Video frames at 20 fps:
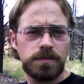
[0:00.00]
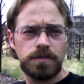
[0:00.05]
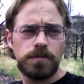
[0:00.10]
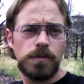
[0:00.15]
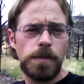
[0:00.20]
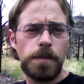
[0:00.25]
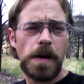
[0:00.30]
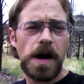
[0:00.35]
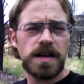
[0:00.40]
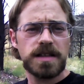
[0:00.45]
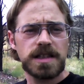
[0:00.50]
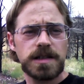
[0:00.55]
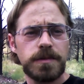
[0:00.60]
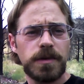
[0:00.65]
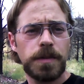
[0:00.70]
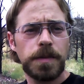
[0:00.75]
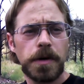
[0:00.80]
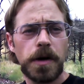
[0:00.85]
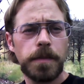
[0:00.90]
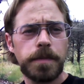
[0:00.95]
What
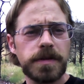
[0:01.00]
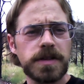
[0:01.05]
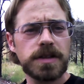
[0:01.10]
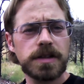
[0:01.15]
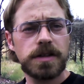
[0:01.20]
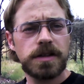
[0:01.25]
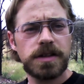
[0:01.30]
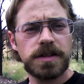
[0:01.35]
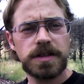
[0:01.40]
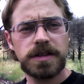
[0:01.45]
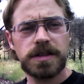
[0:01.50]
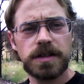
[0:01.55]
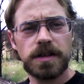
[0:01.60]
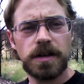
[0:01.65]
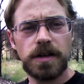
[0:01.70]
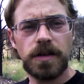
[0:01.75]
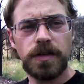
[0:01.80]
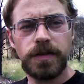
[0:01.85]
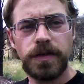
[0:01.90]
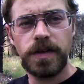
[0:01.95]
possible purpose could it
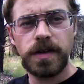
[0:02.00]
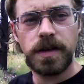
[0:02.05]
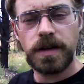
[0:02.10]
serve?